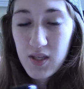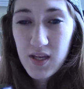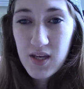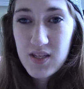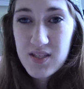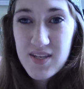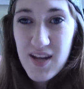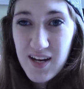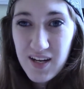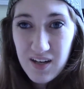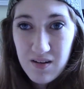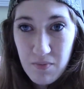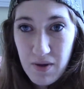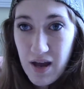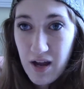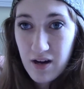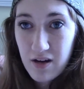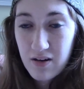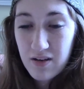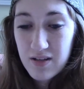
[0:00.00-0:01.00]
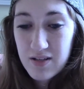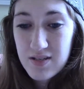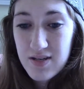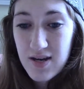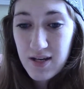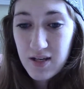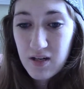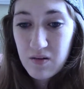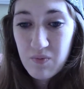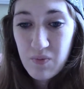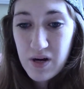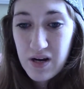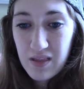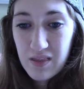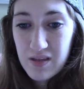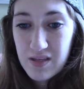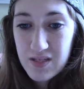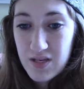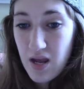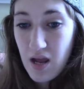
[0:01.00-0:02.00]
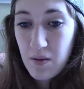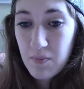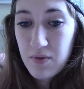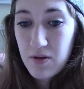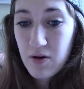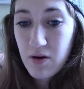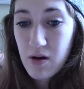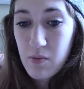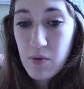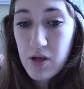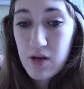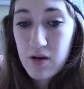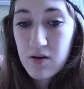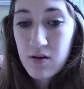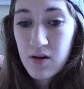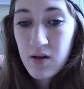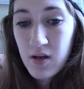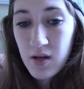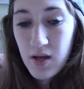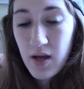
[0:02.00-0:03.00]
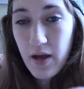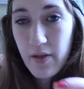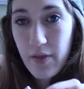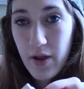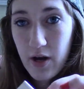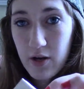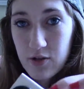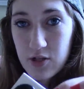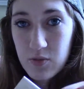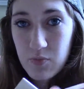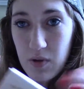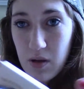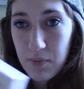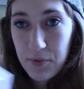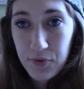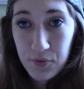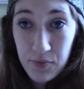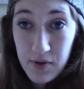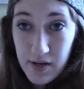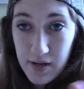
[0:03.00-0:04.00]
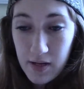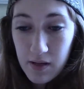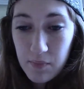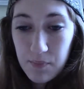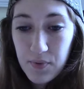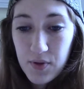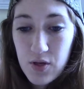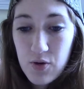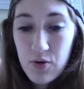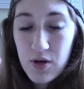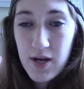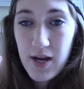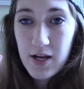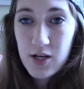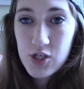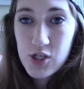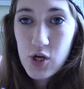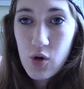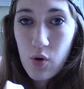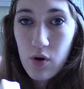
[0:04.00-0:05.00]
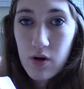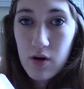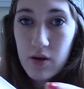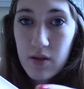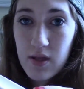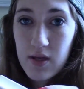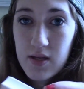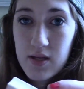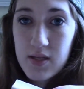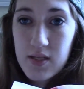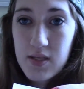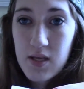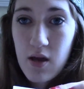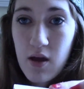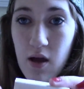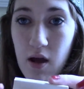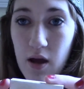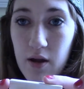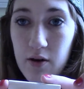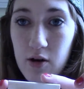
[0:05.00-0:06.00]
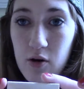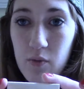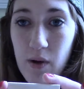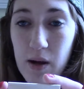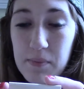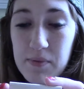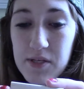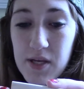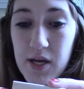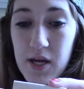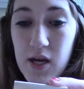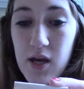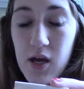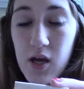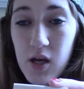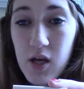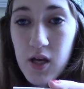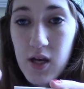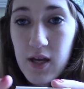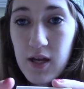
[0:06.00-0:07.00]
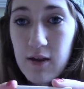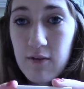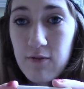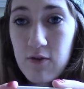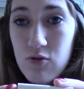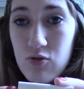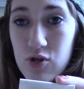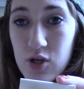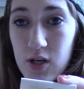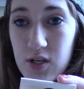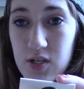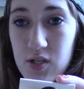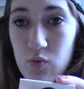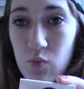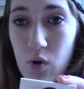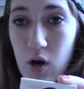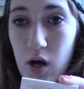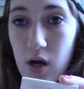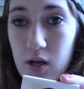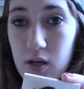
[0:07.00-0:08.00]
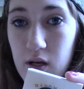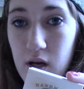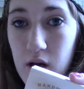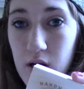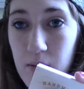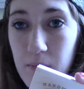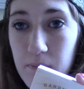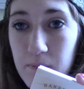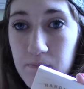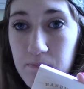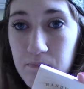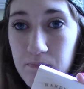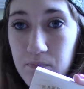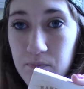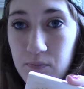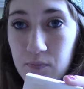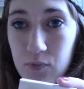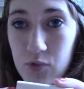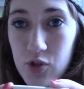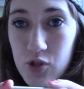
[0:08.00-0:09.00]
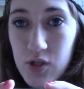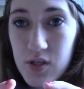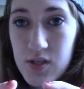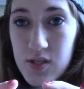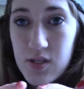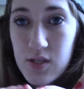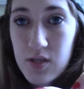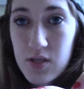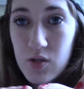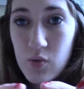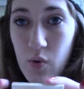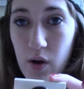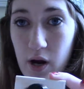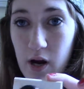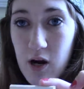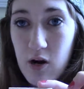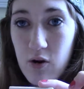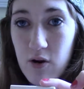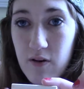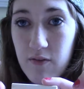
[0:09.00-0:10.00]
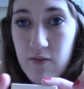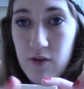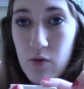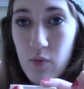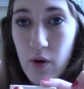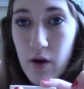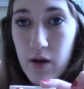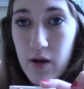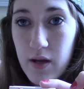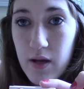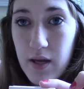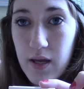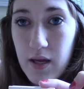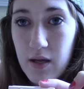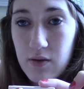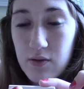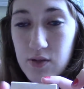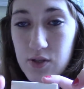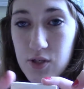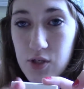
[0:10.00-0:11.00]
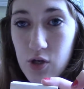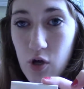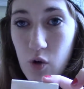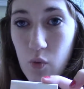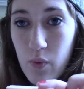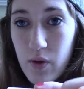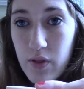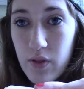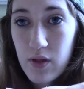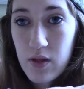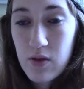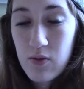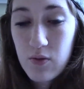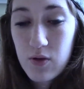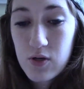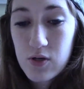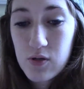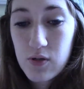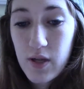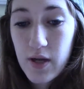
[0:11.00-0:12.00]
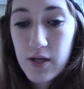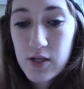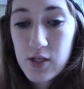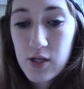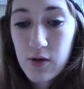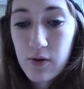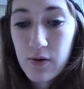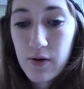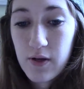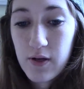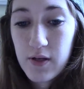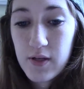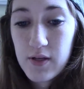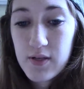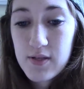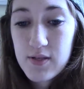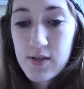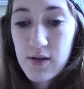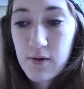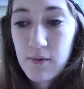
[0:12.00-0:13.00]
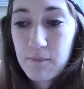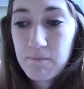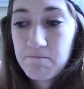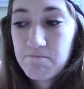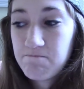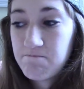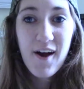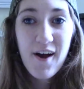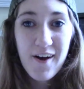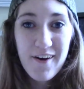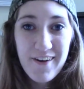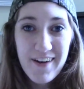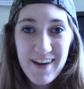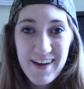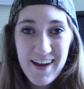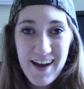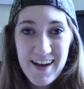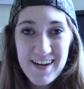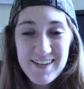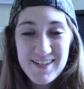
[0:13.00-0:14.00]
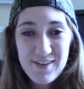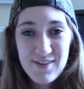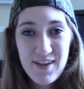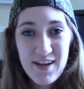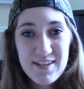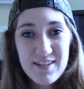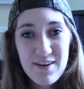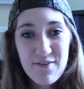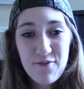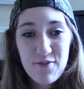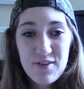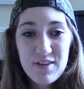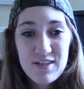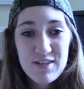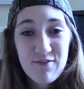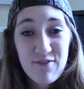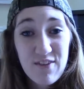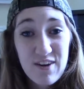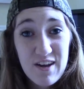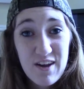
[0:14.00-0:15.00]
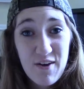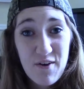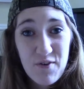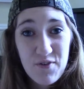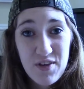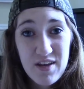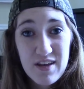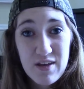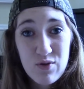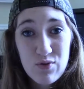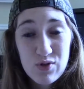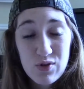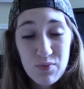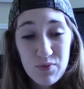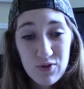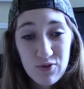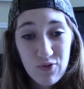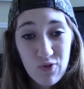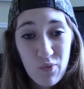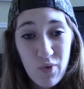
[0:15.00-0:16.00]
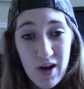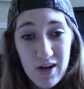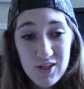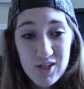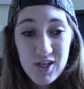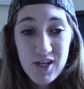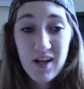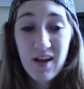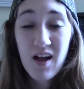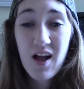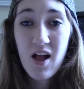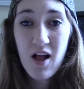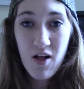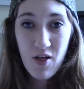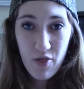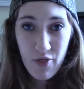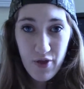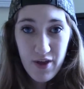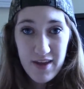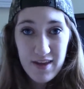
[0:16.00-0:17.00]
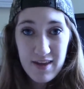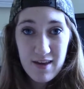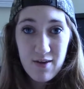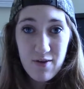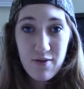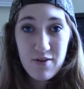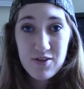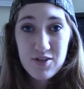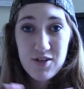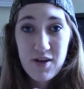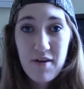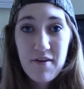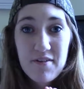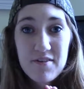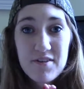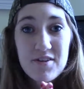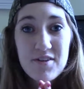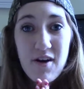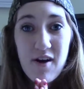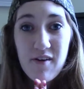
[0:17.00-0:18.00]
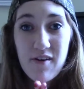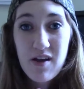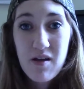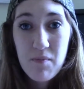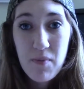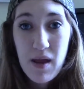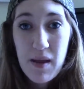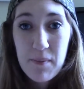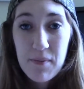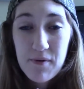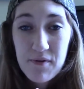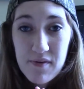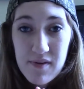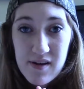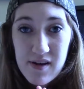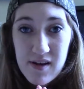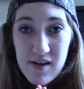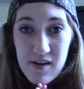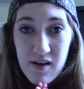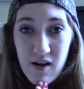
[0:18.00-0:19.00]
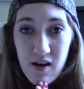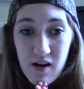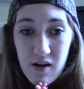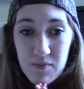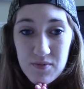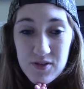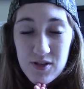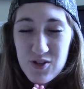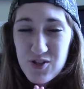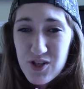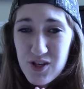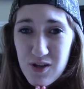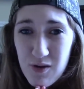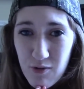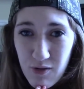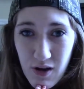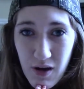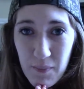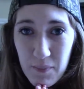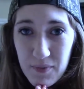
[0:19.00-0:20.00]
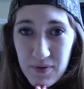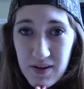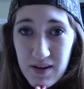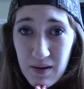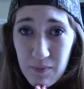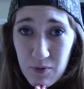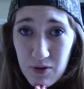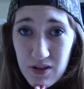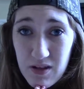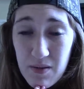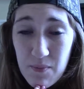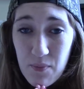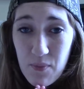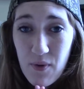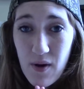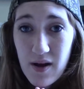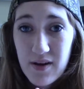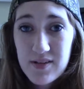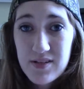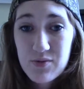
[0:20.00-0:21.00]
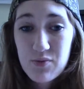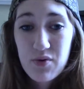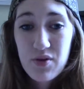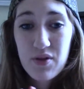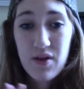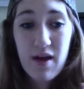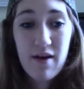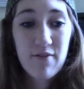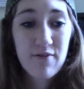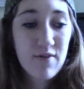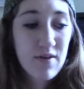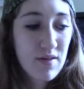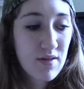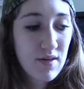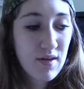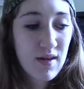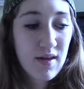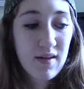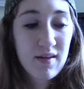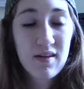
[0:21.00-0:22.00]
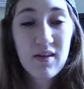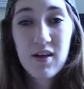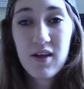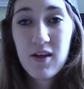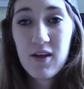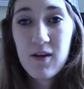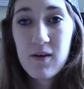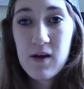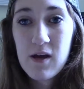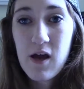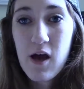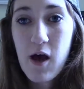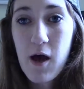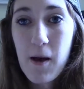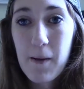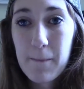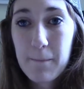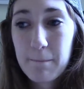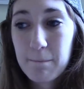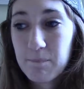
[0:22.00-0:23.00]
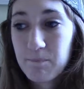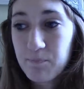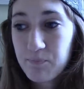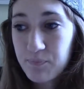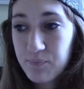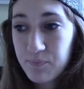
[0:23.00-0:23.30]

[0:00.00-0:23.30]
it's not gonna matter. It's not gonna break the stamp, you know what I mean? And then I'll just be able to read it. But you can actually order this on her website if you just want just the square, or if you want a handle to go with it, you can do that too. So, okay guys, so that's it for this video. Thank you so much for watching. Thank you and shout out to Darling Paperie. Such a cute company. I'm really impressed with everything. The